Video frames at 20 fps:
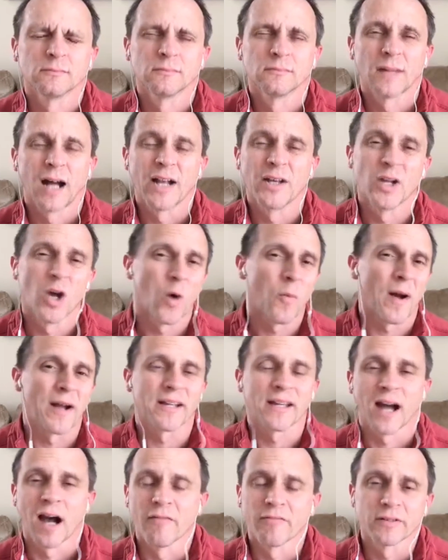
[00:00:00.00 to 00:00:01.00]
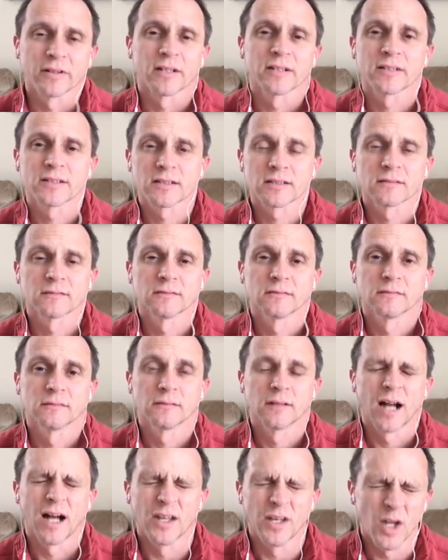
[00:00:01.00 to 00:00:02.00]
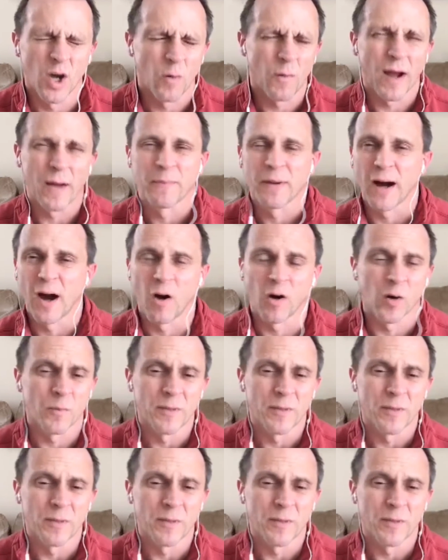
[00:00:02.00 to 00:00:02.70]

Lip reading: I know my confidence. I know my power.